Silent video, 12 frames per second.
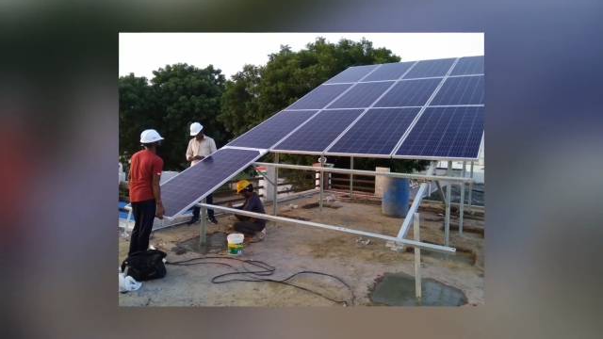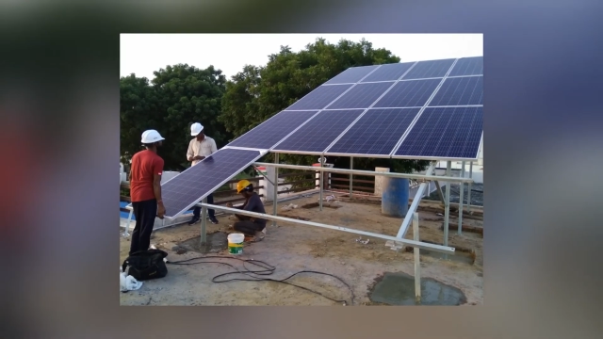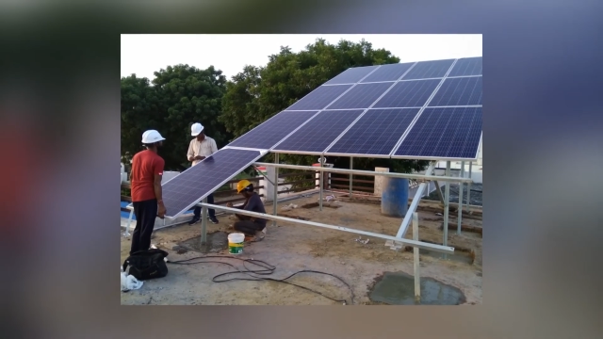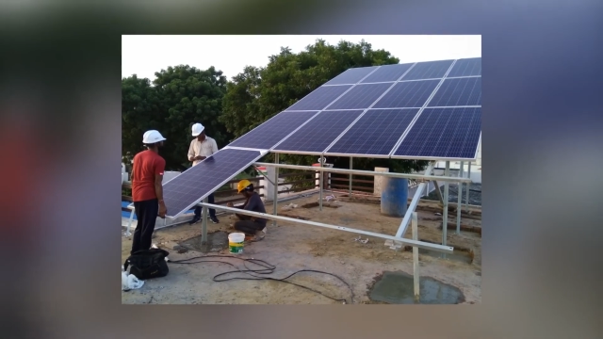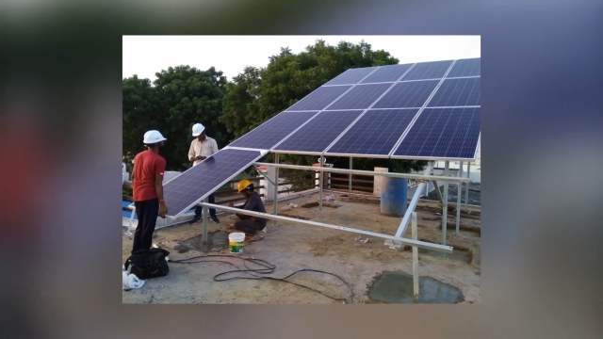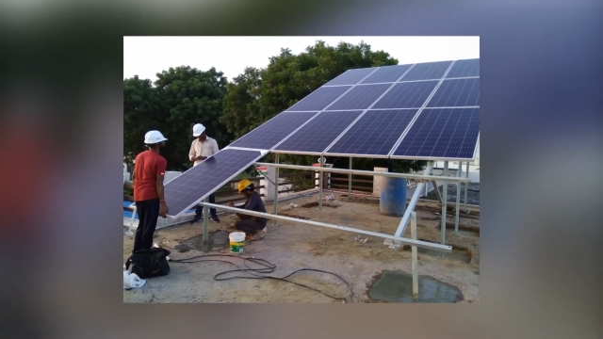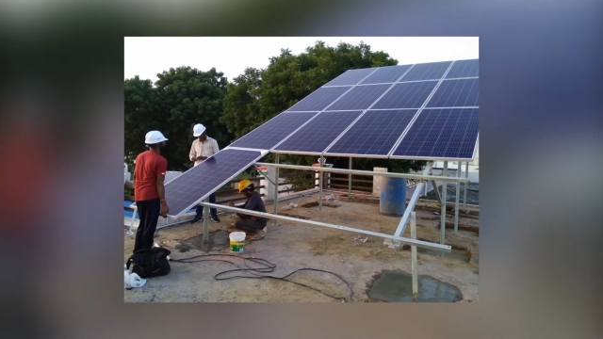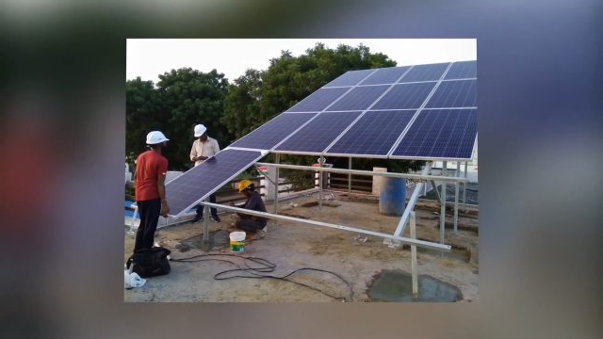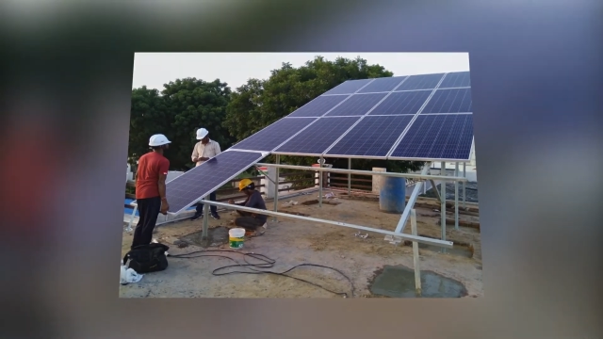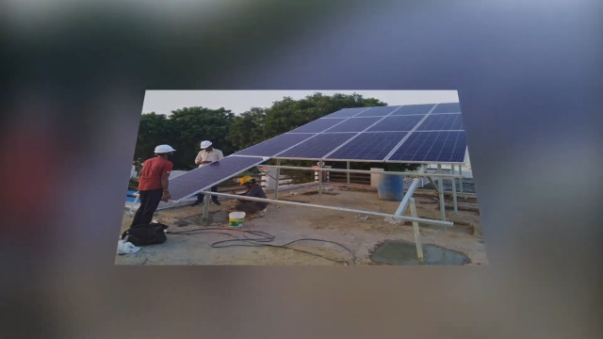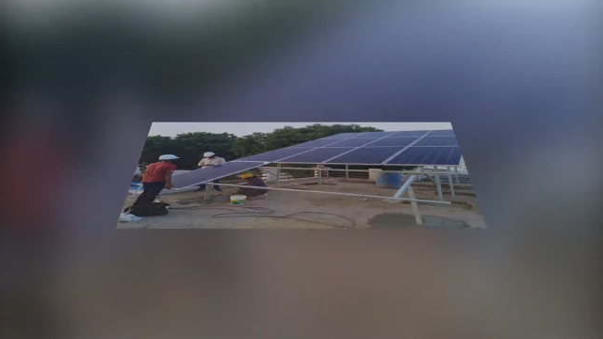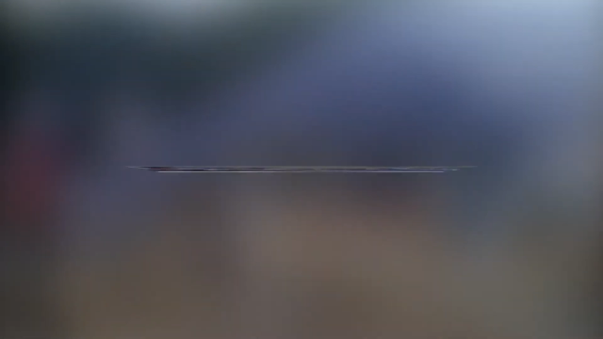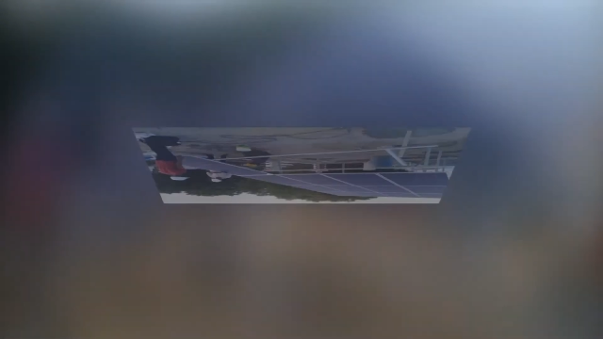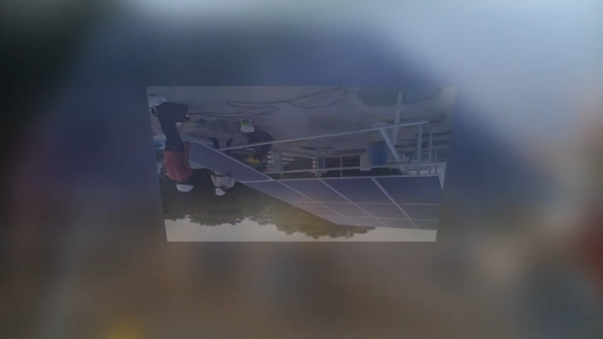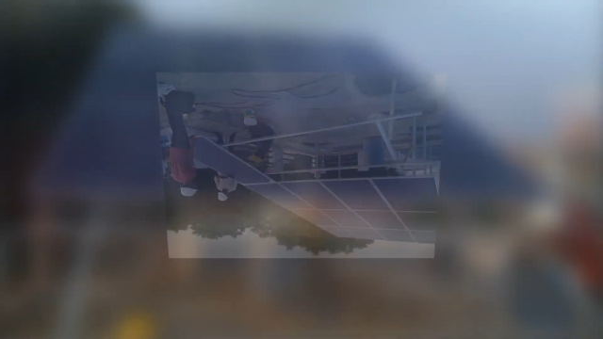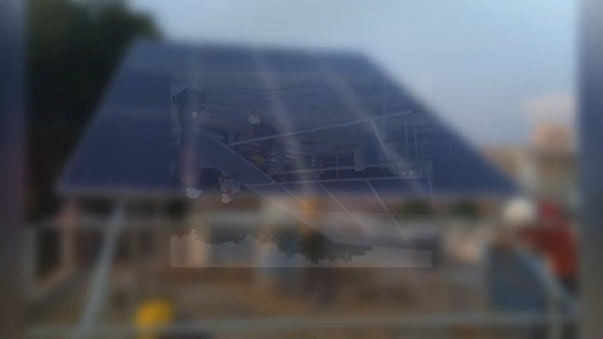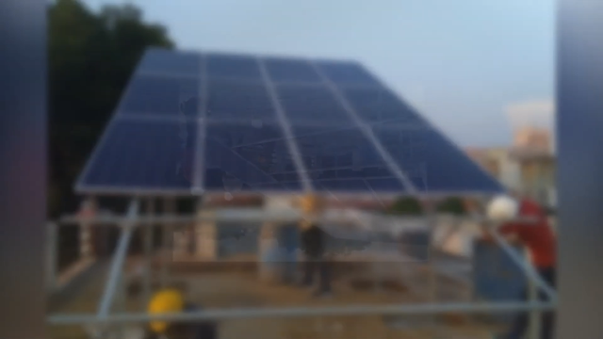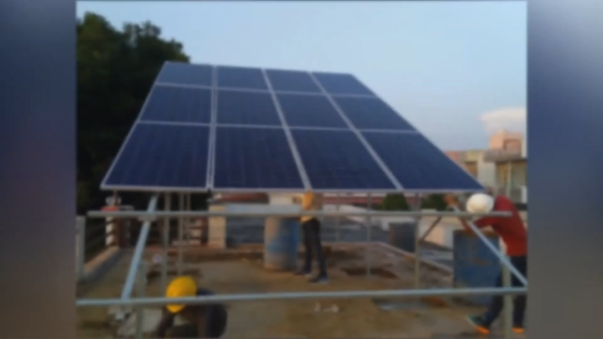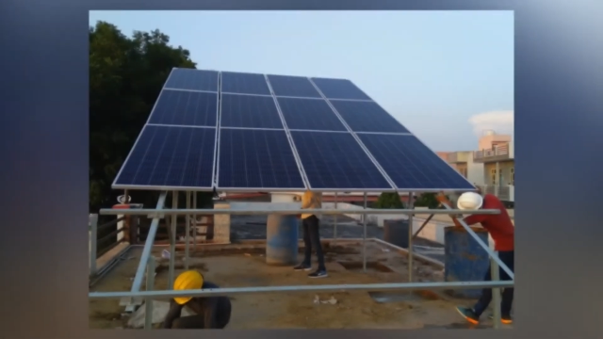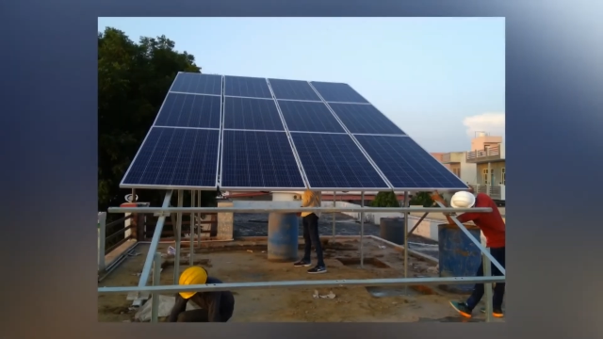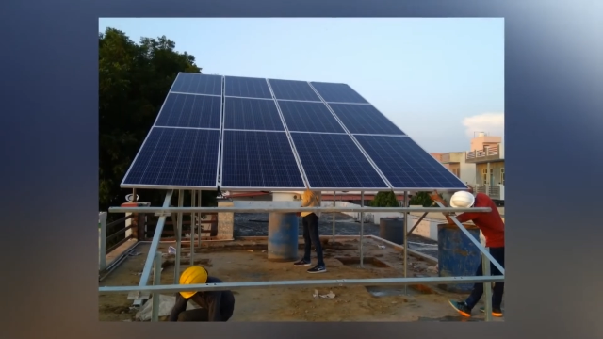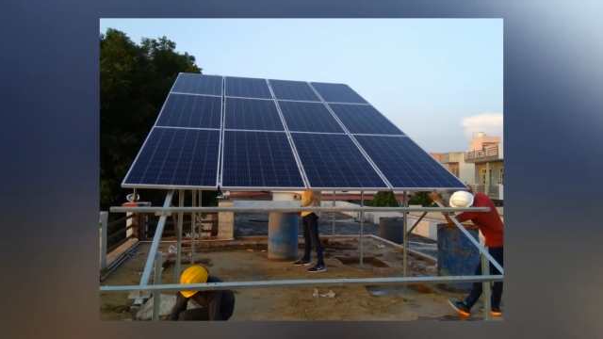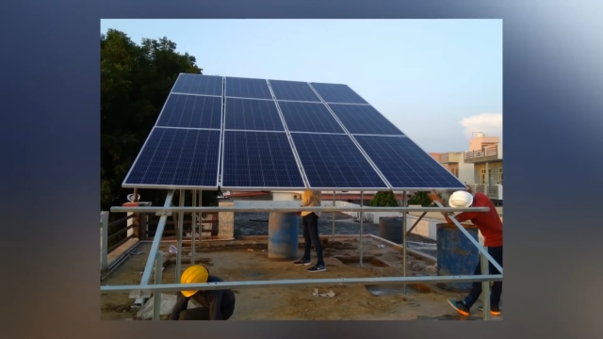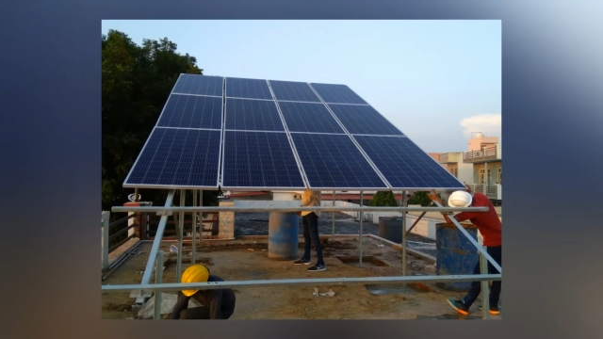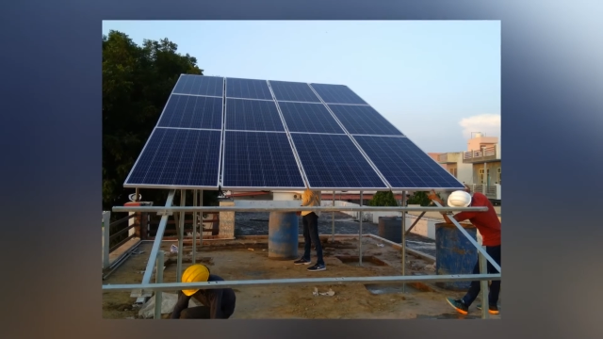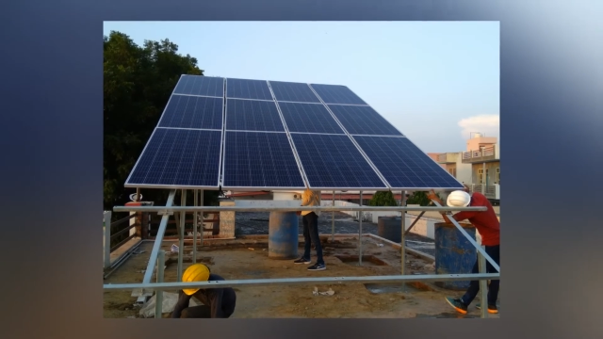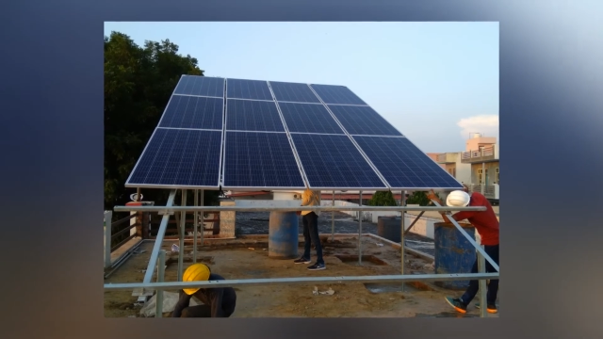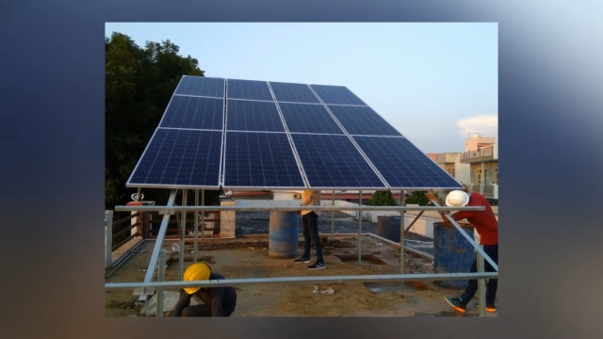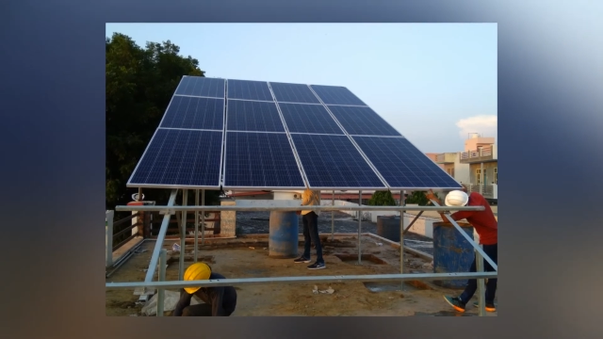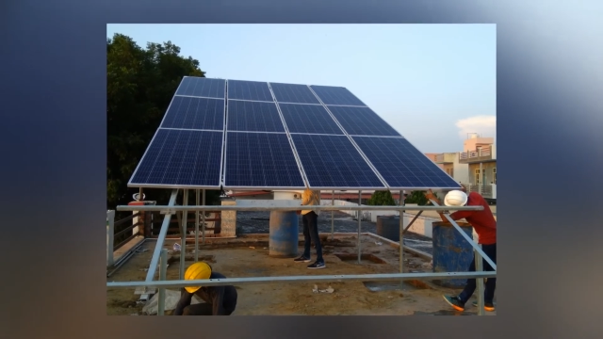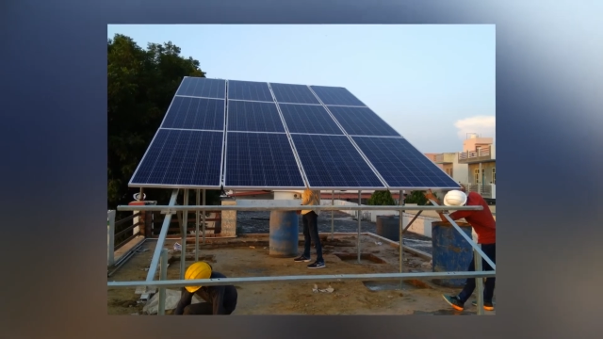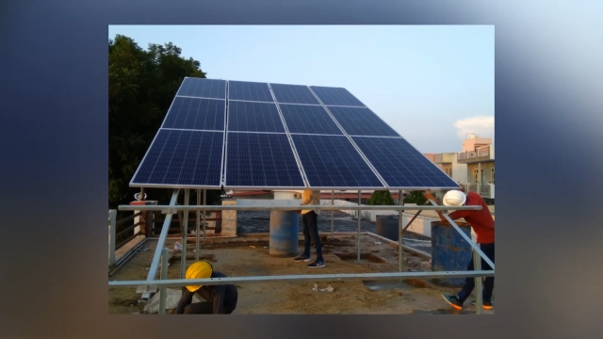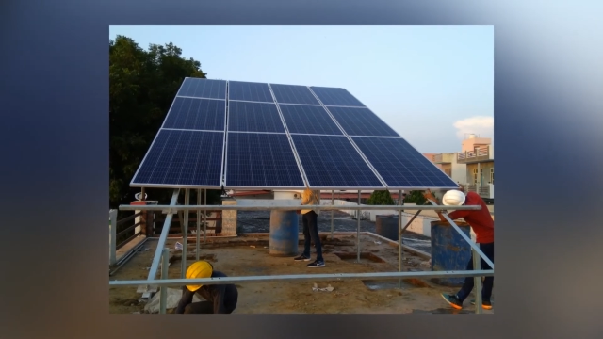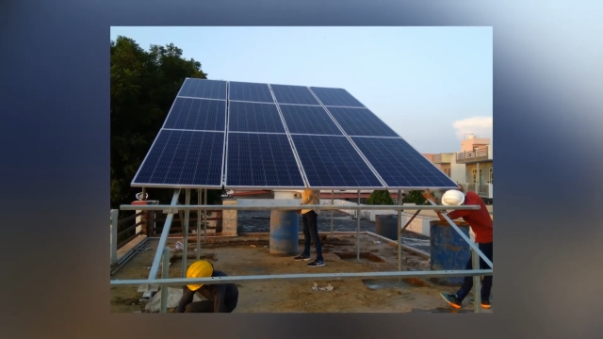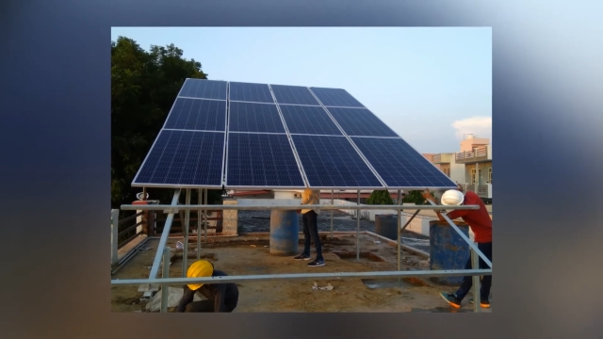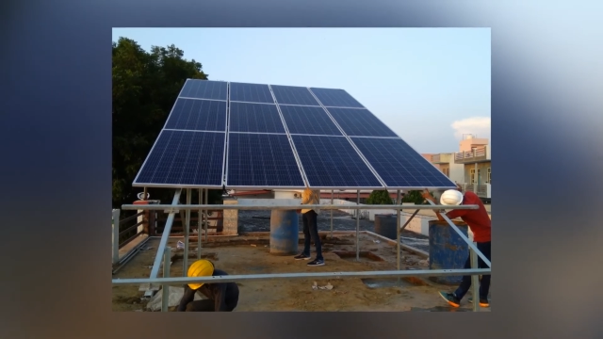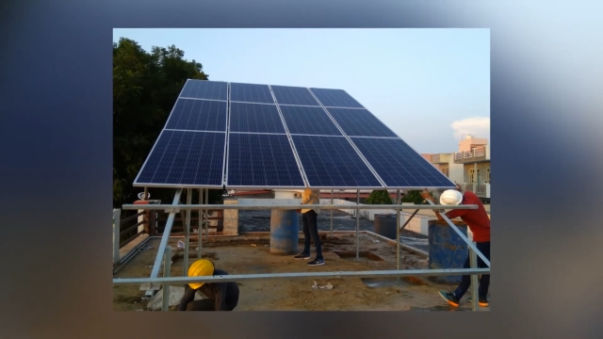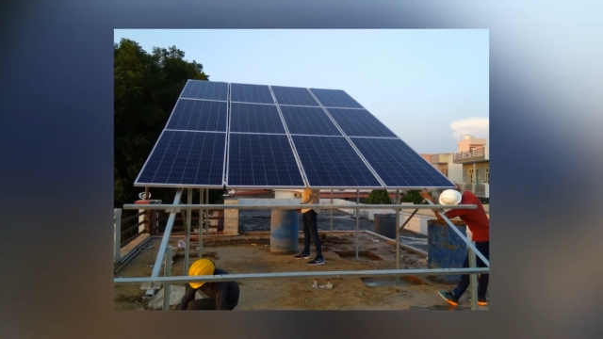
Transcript: Nobody's mouth can be seen.